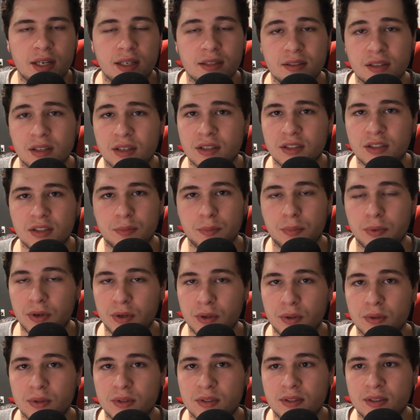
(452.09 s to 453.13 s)
It's going to just
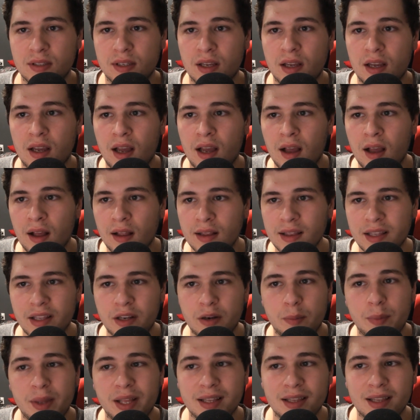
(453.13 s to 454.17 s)
produce a little
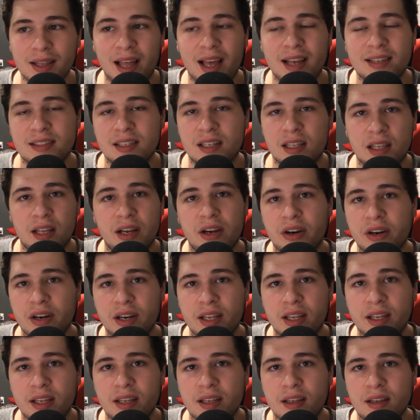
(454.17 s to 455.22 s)
bit less
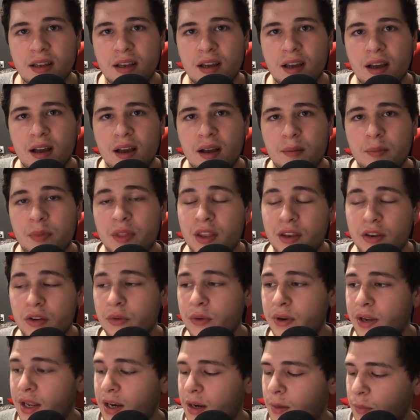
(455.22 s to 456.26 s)
clarity than you
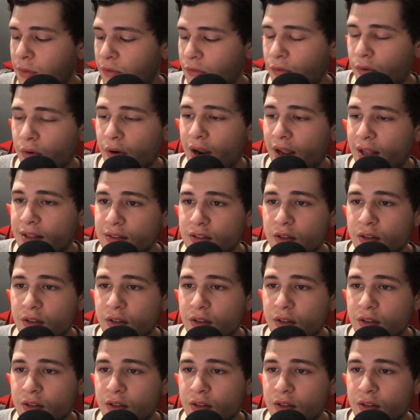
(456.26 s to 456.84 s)
were getting beforehand.